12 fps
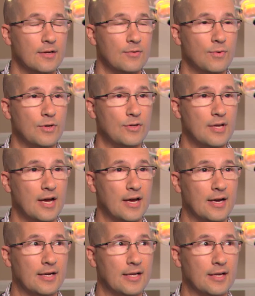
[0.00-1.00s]
When you're
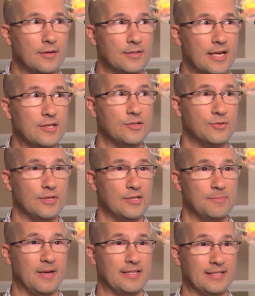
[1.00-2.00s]
young, you know, dentistry is
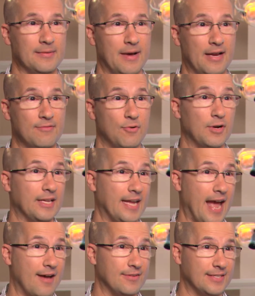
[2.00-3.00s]
basically about avoiding
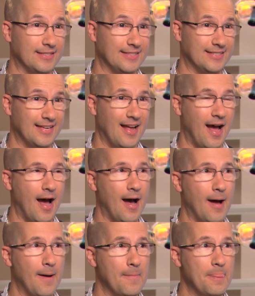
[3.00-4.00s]
cavities.
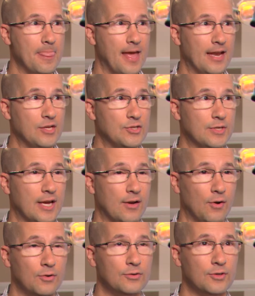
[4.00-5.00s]
And as you get
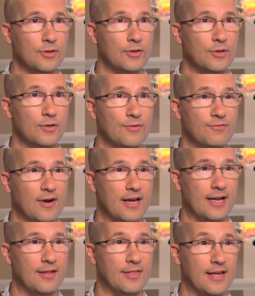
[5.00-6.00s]
older, you find
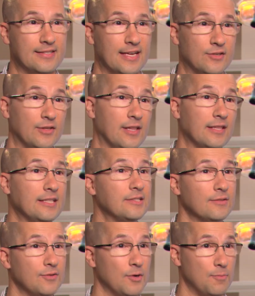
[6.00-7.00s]
out that's actually the least
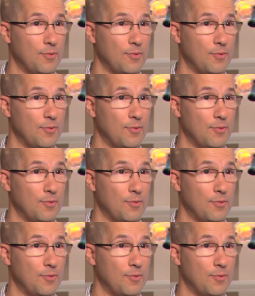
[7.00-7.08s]
of your